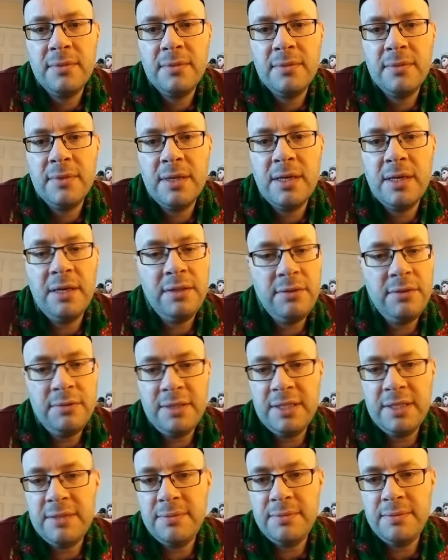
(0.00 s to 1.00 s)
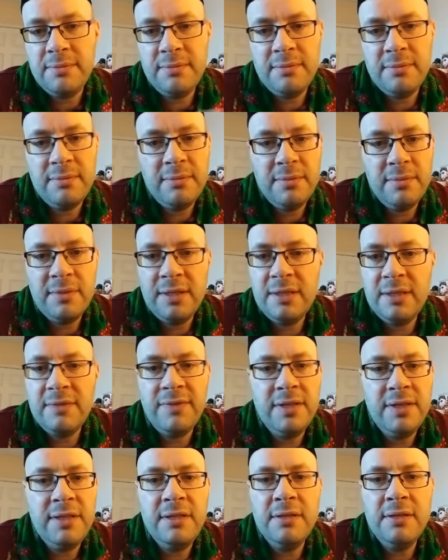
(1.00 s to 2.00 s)
I do these
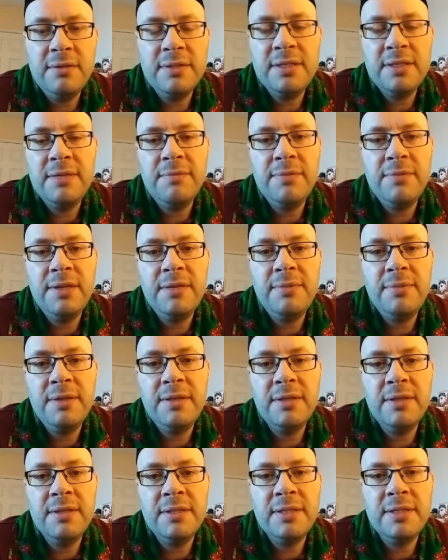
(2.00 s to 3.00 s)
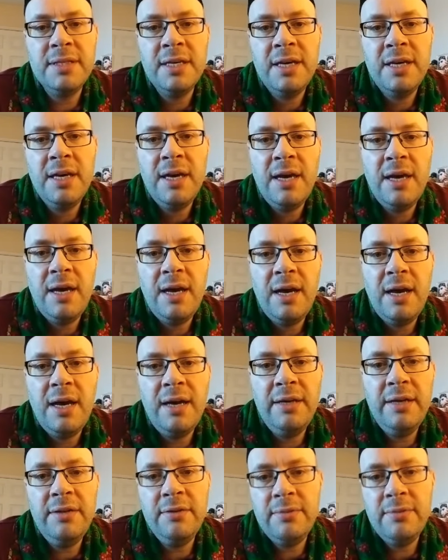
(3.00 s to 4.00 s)
videos simply because
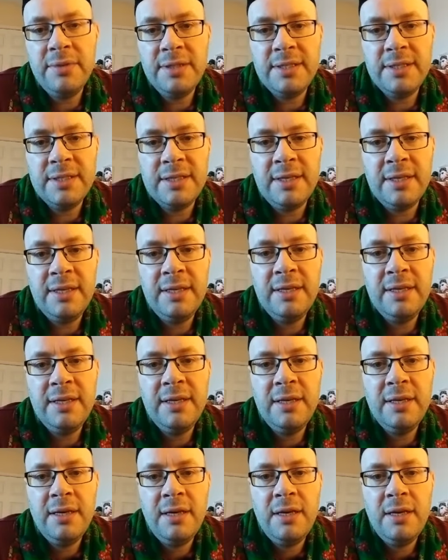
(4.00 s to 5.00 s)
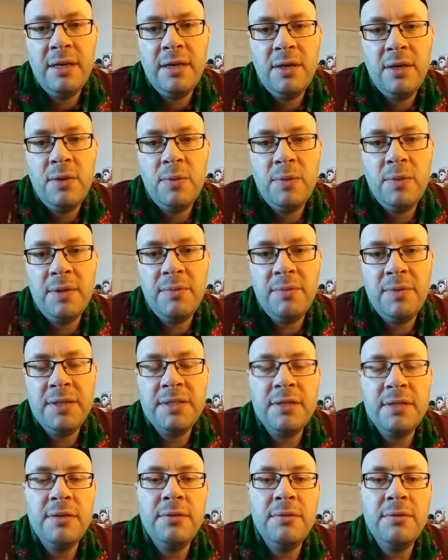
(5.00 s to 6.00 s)
I know what it's like when we're
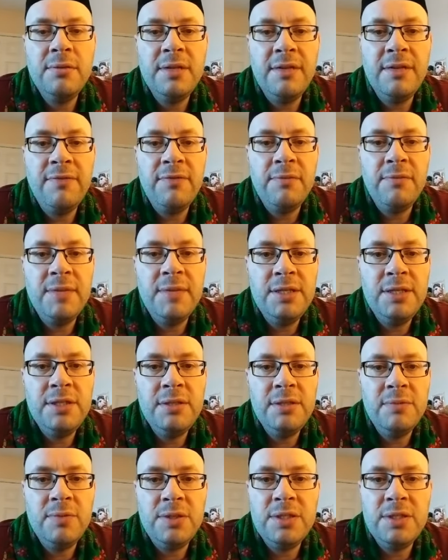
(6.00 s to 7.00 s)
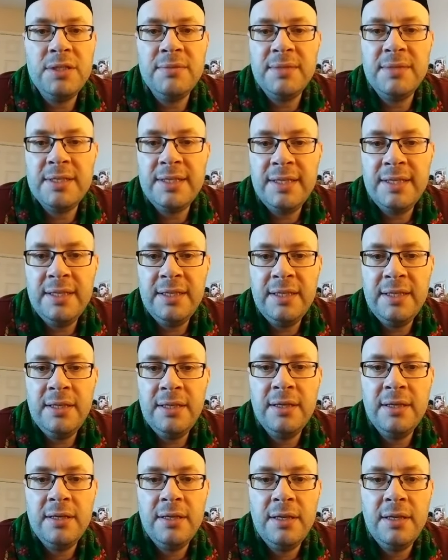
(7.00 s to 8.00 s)
told information which is misleading,
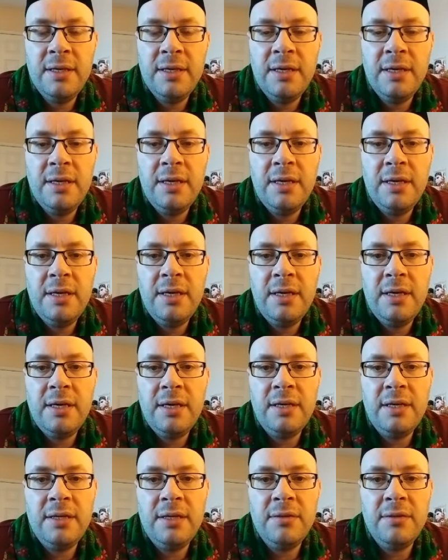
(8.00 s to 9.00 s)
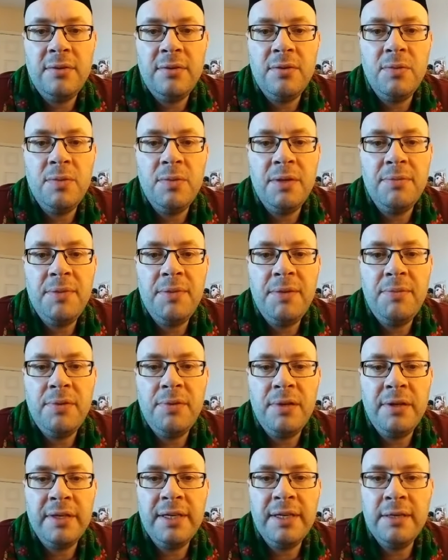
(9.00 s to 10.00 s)
and when people
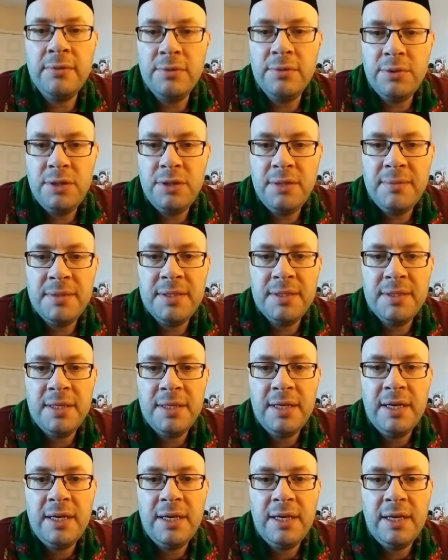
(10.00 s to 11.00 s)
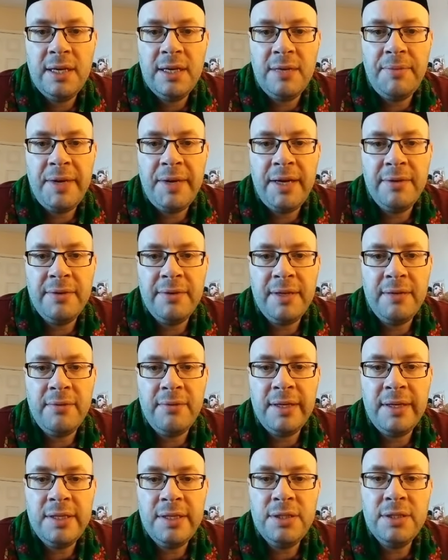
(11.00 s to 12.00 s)
are guilt-tripped about their
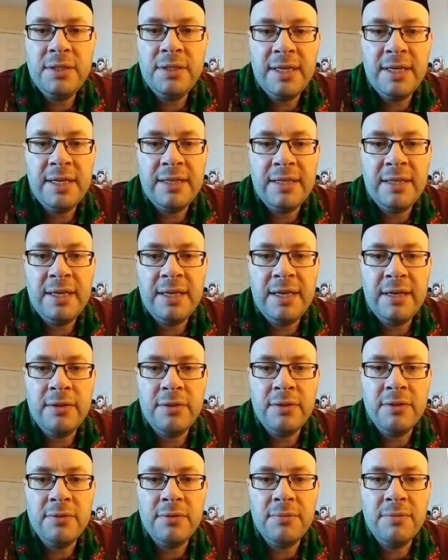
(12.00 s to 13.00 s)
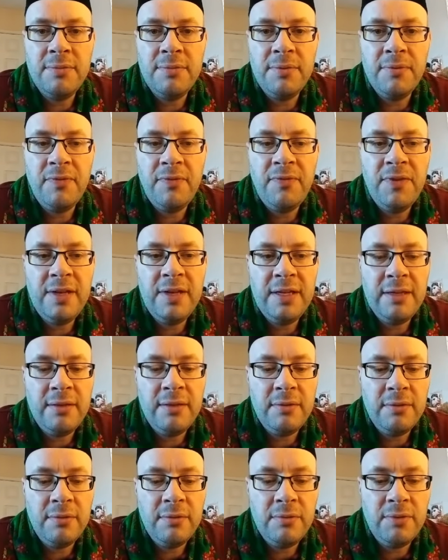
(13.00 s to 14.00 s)
religion and they end up
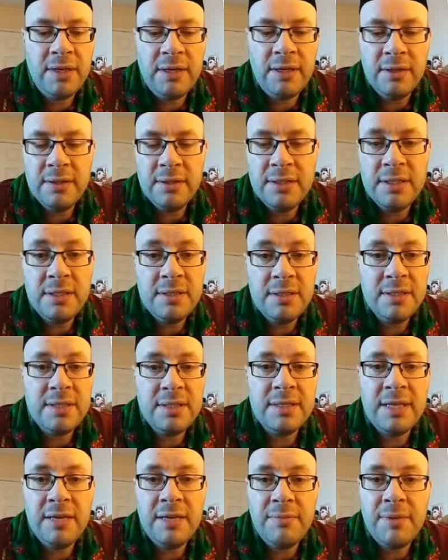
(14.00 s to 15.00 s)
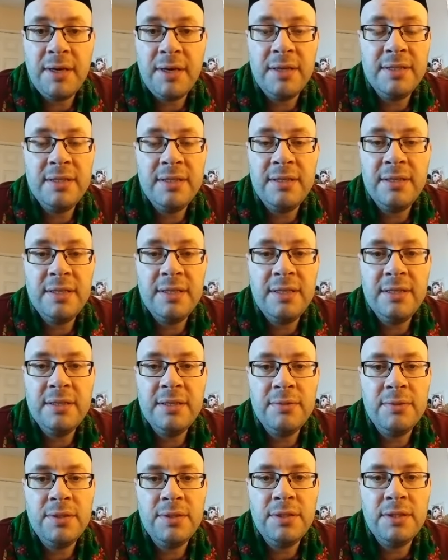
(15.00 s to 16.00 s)
feeling reluctant to take part in things
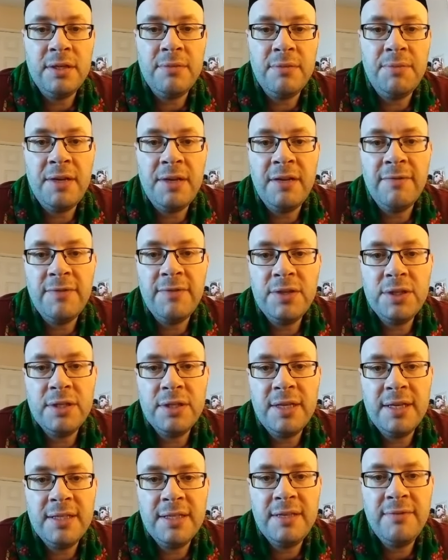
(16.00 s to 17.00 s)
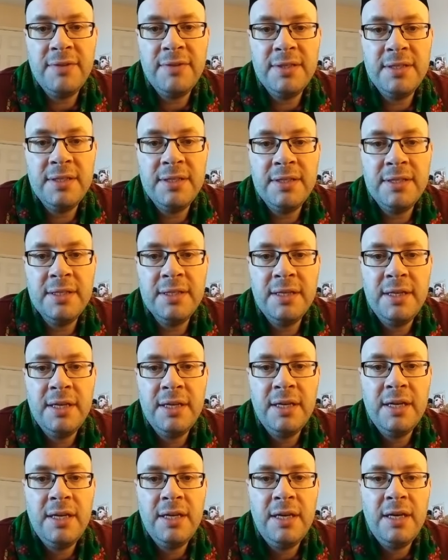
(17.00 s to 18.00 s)
which are beneficial activities.
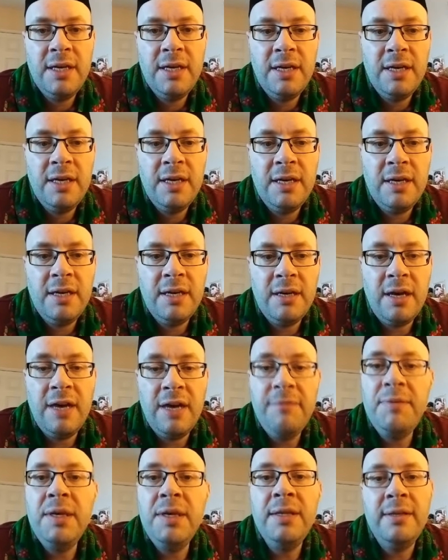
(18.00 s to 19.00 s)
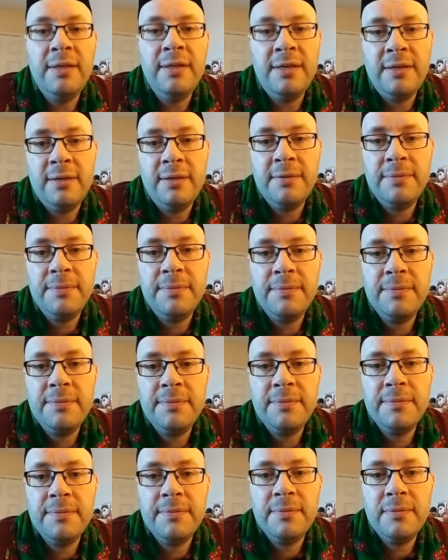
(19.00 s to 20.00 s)
I've been there.
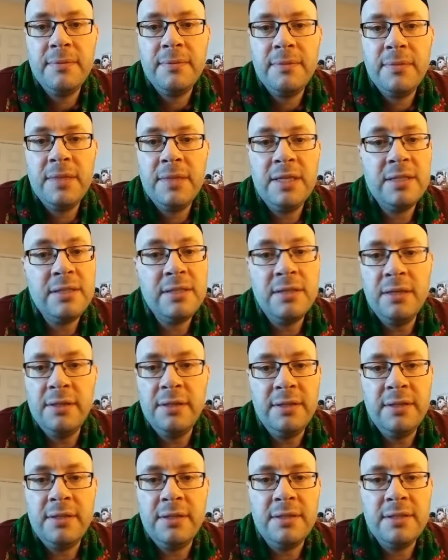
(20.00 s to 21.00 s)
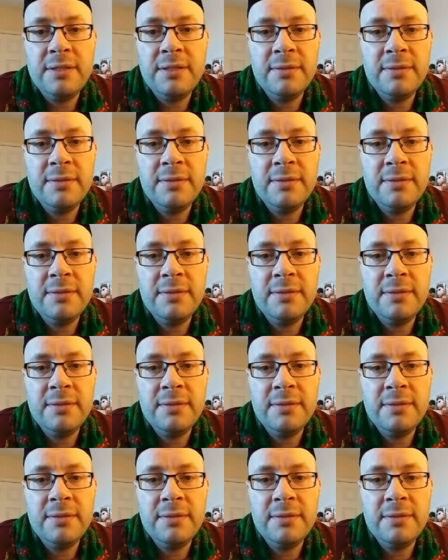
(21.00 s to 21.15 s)
It's not nice.